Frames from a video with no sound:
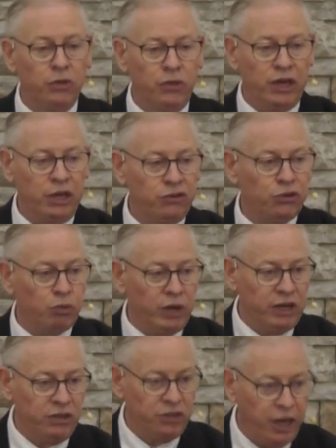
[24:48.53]
These
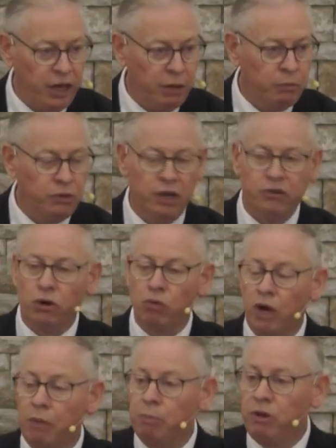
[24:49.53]
redeemed, these
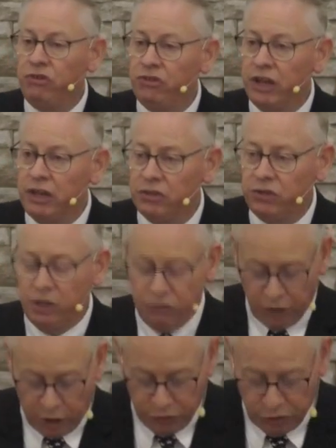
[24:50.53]
representatives
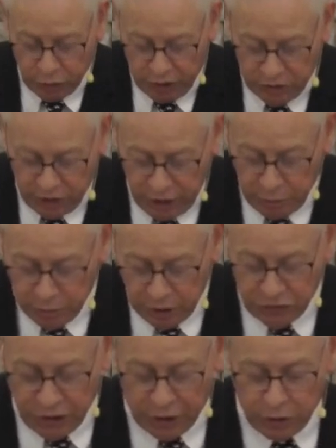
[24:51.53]
of the redeemed,
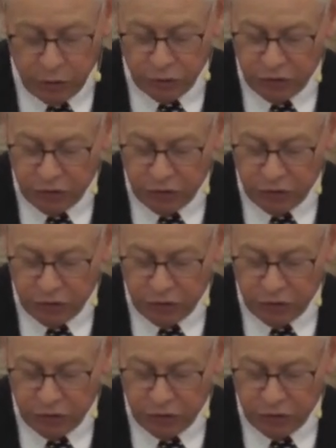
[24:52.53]
these elders,